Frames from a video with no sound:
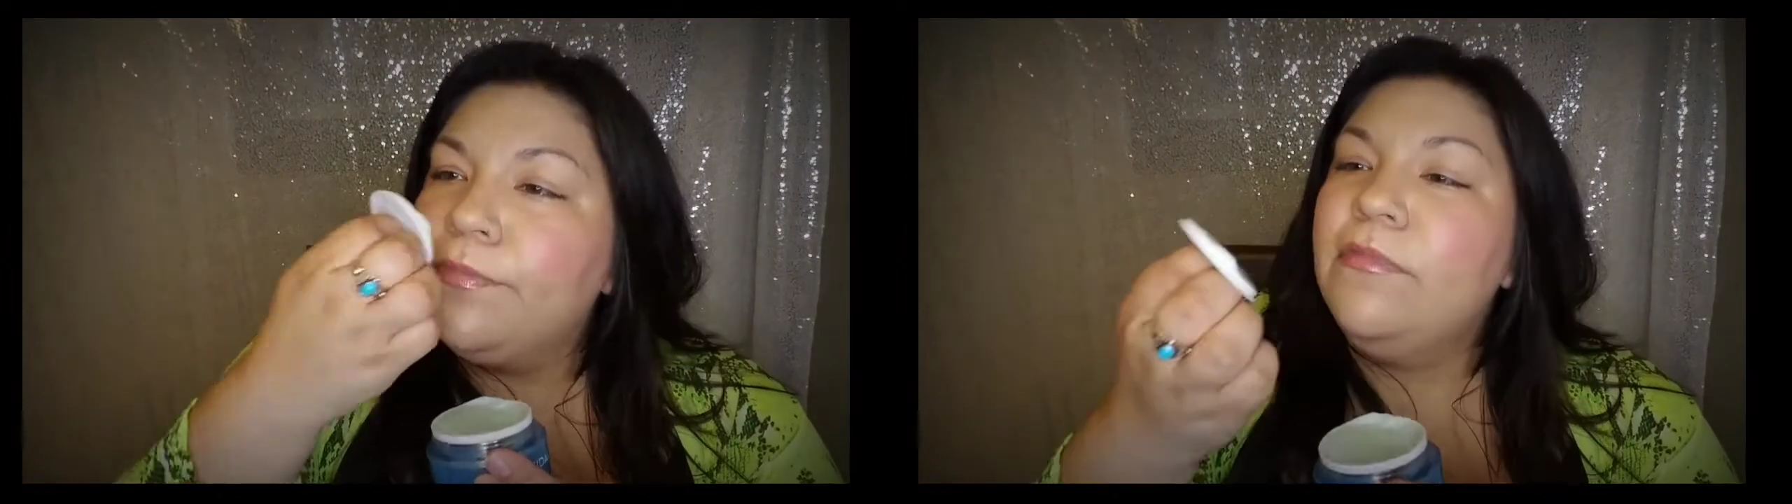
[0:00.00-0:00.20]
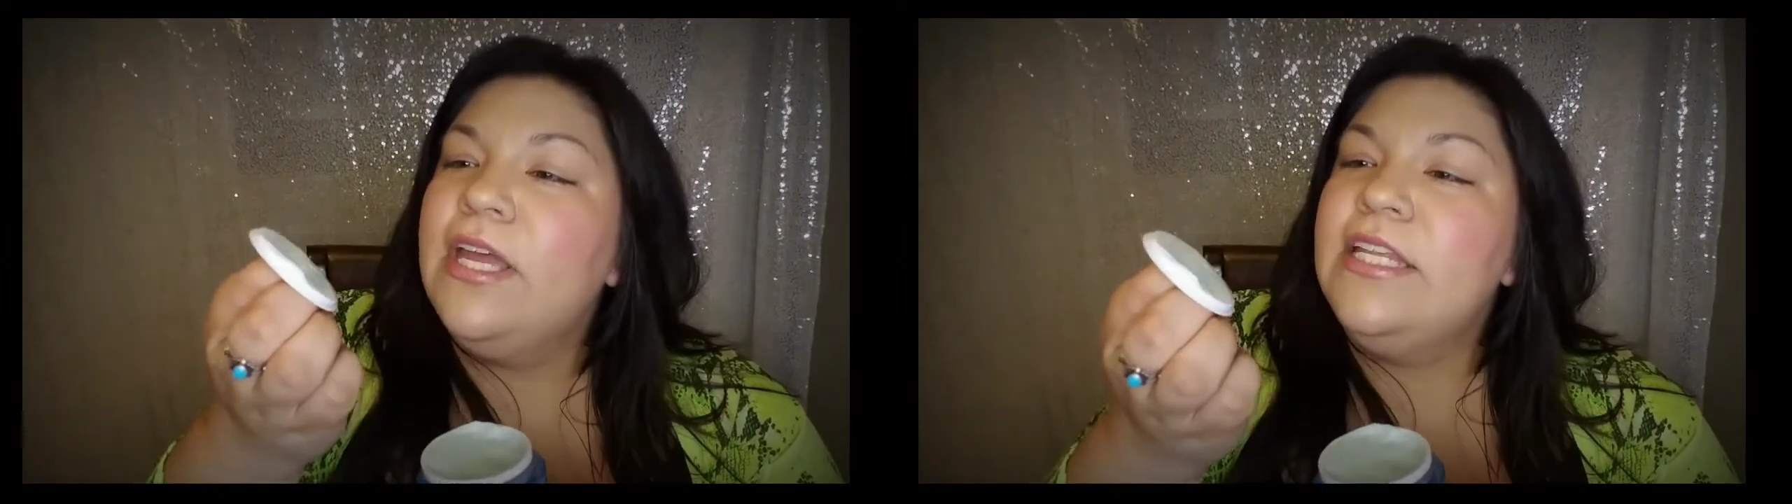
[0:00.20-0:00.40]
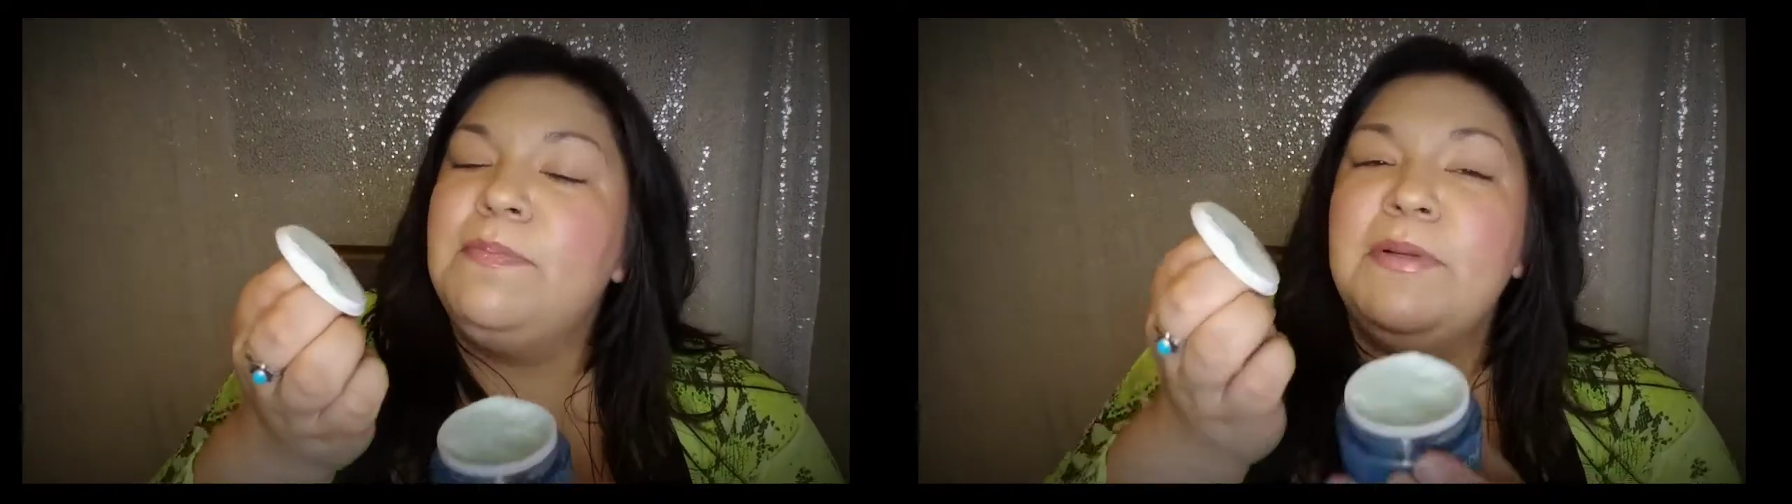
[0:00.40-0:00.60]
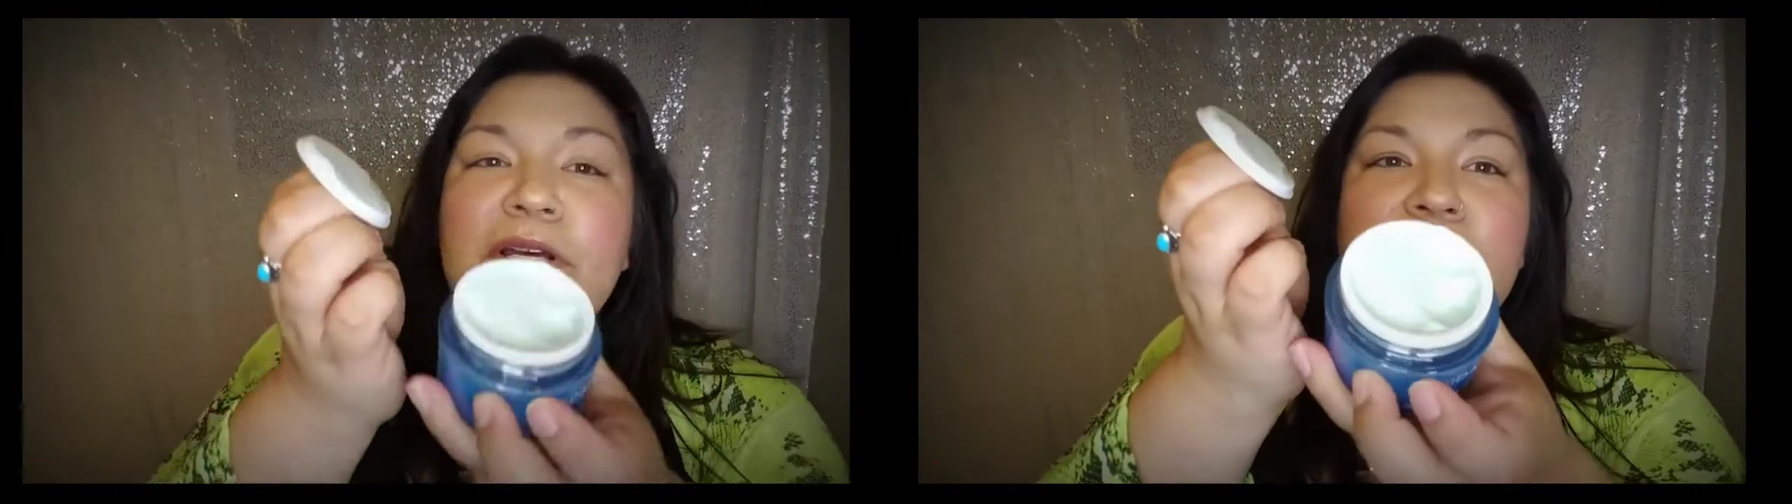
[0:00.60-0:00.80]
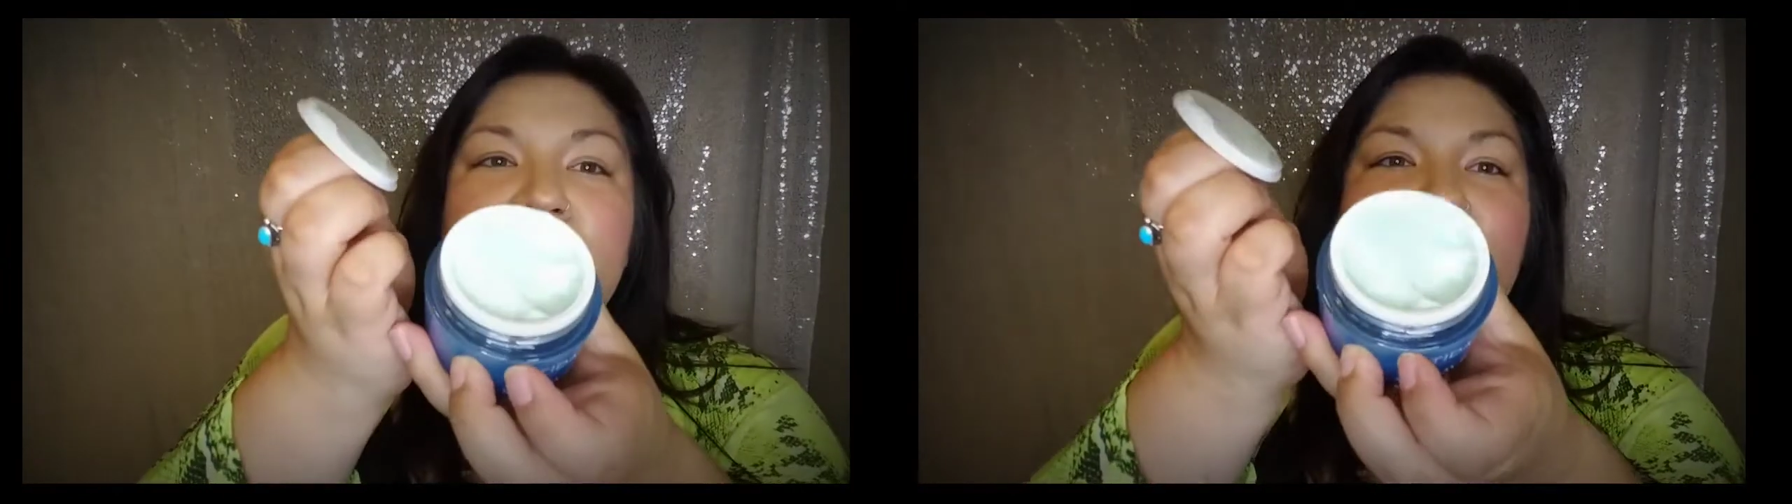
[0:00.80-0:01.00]
It's
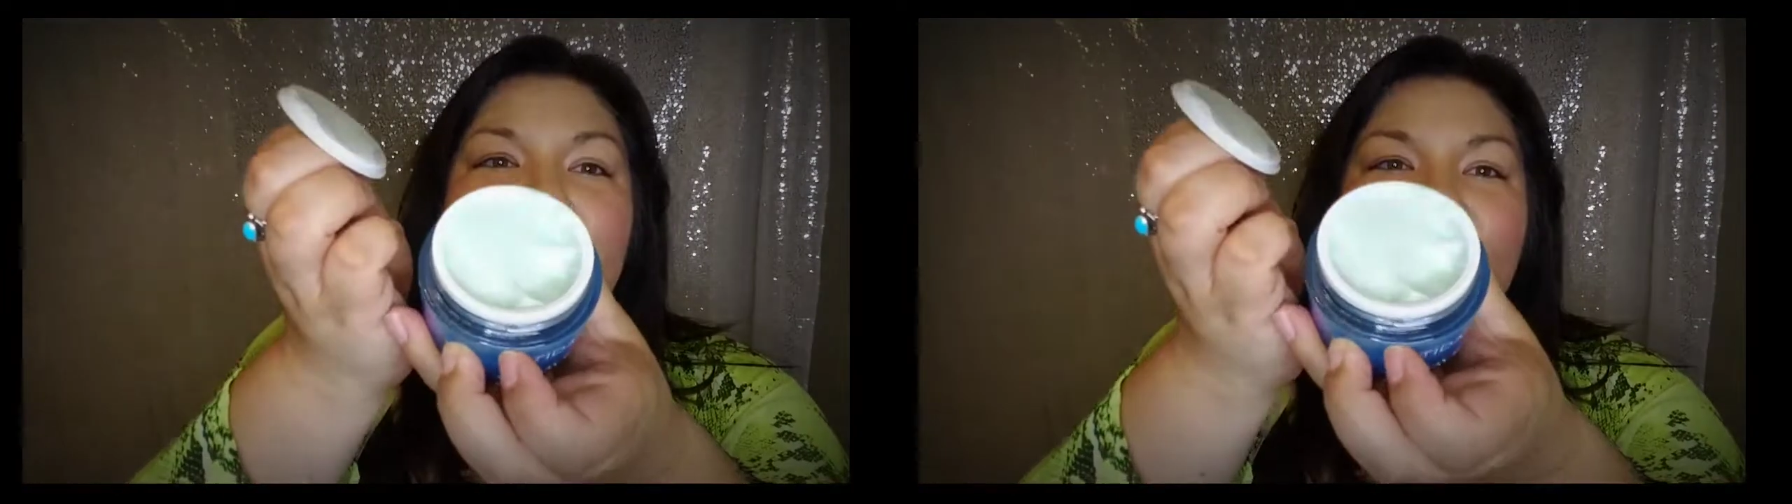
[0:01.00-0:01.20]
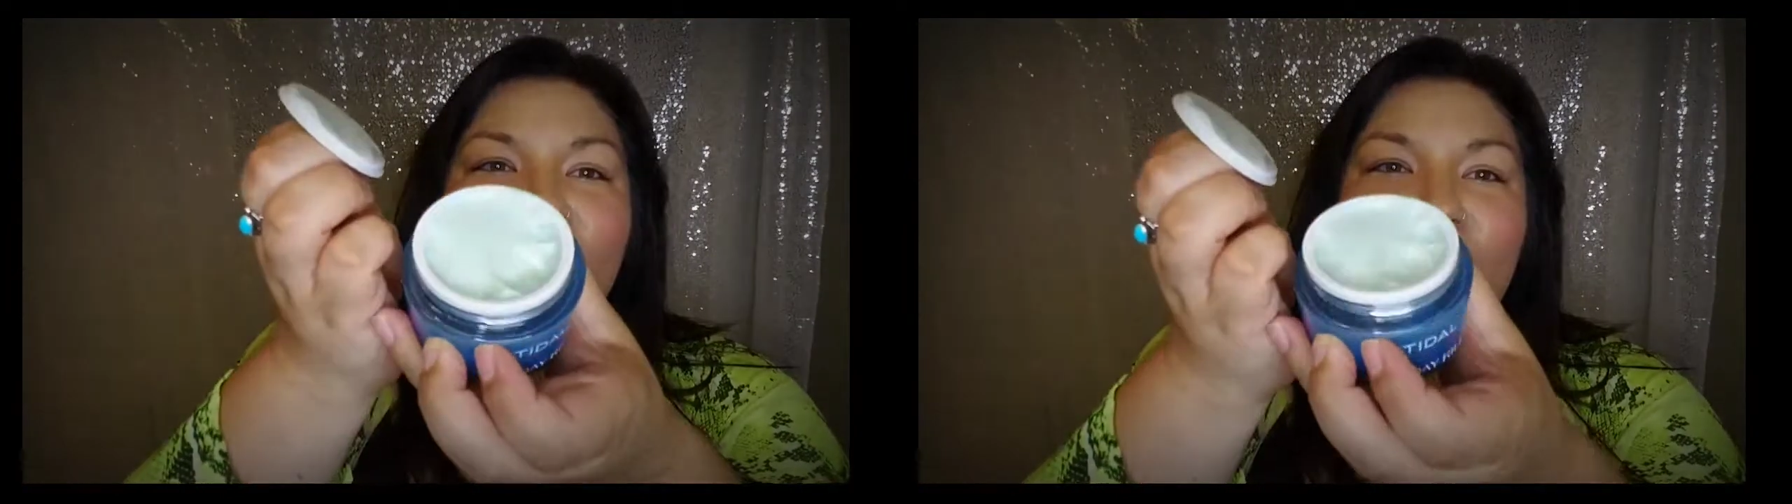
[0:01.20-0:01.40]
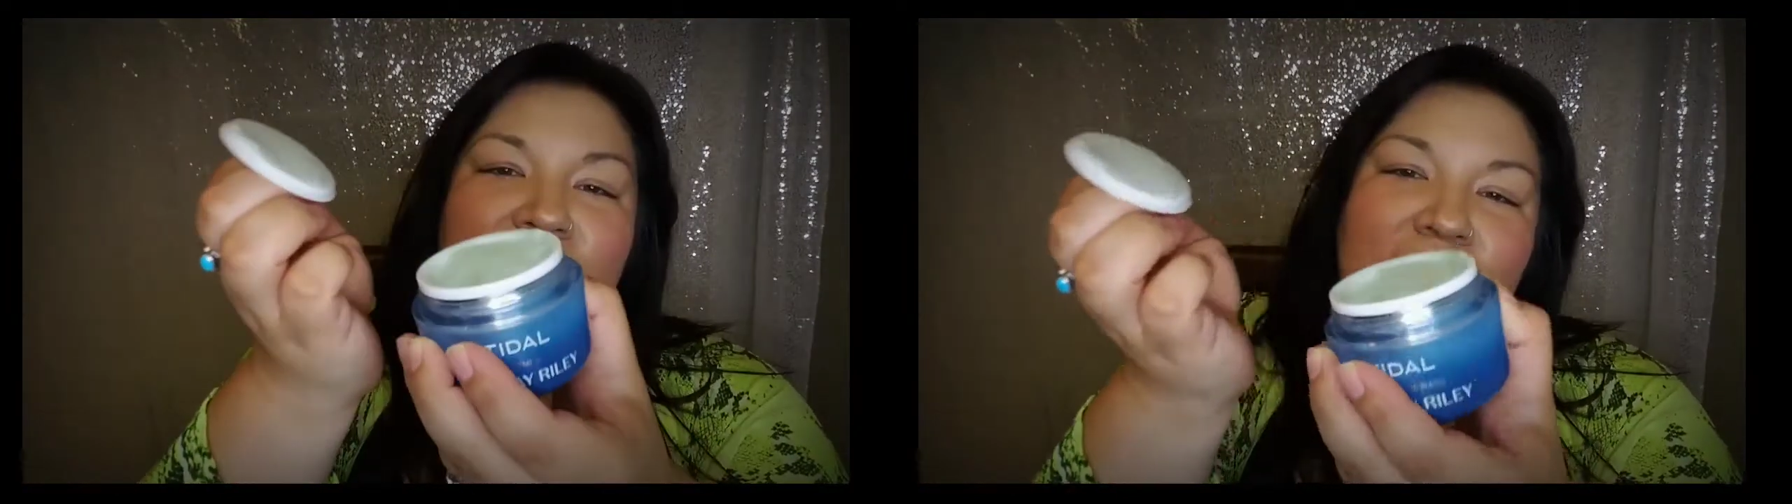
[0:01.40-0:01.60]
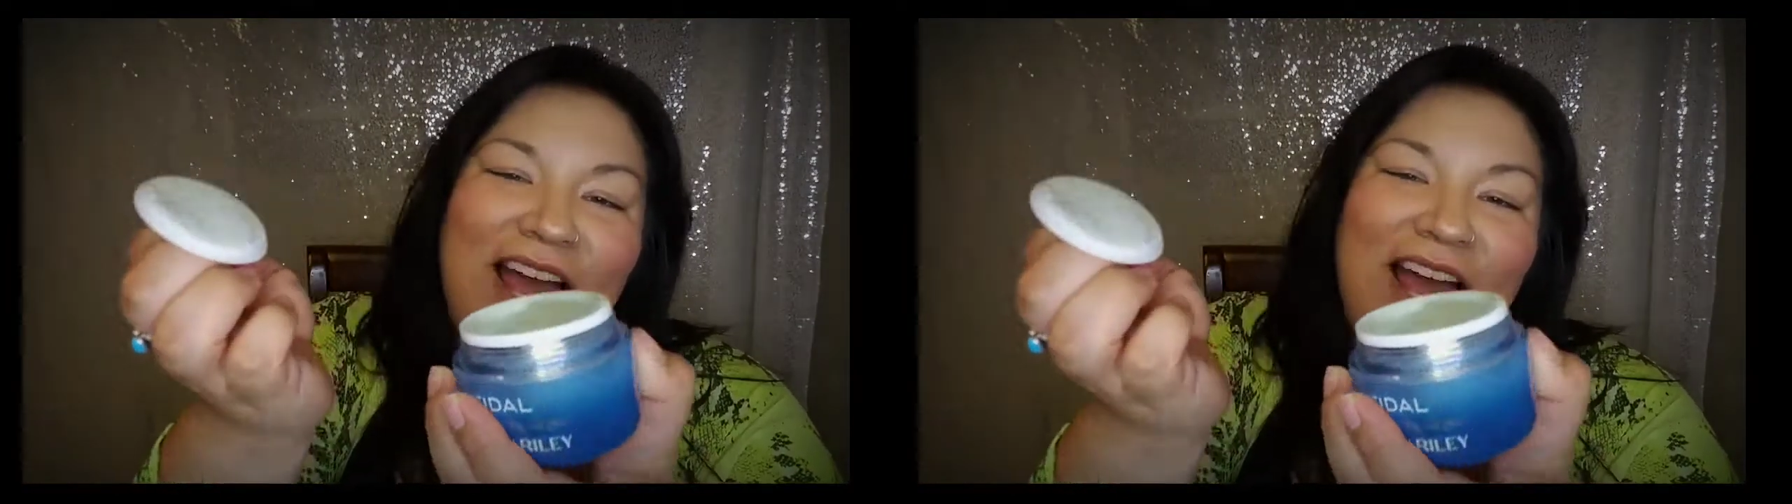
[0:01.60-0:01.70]
blue, which